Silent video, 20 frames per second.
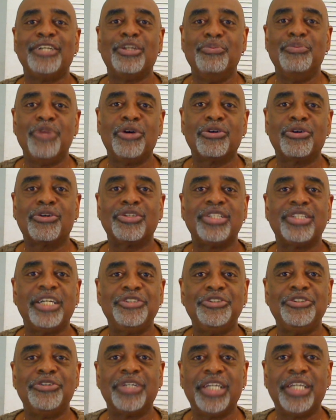The miracles
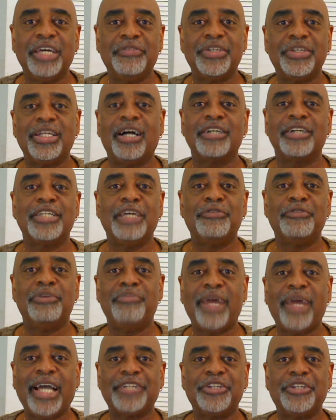that you are given are
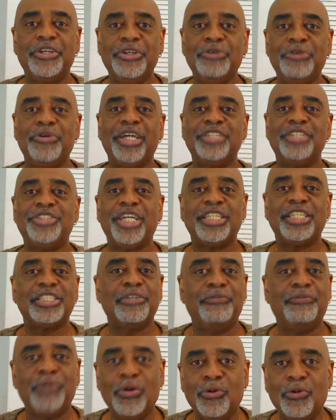given back to you in
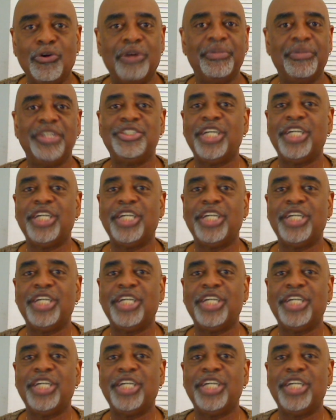just the form,